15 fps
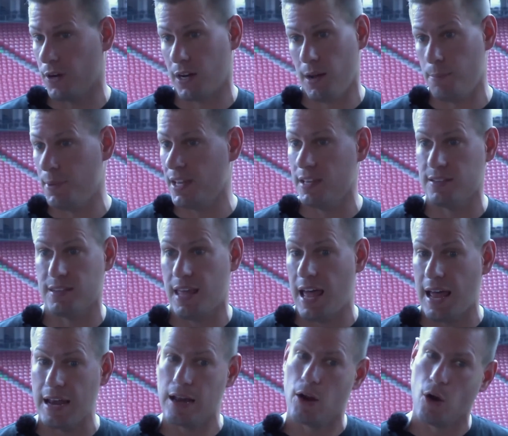for companies
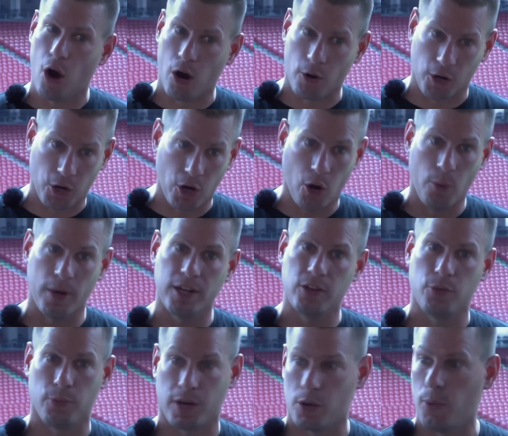that are going
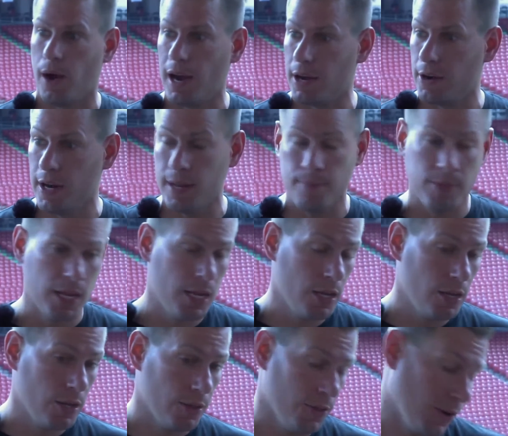to require it,
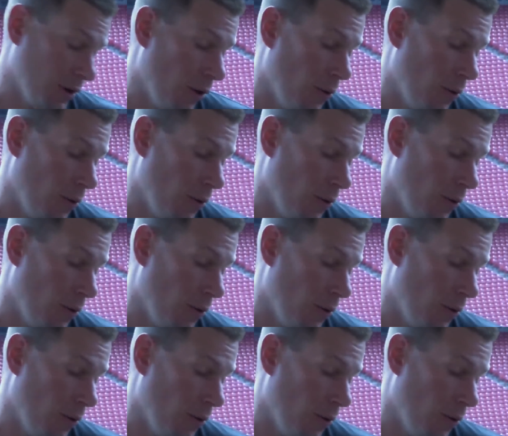they're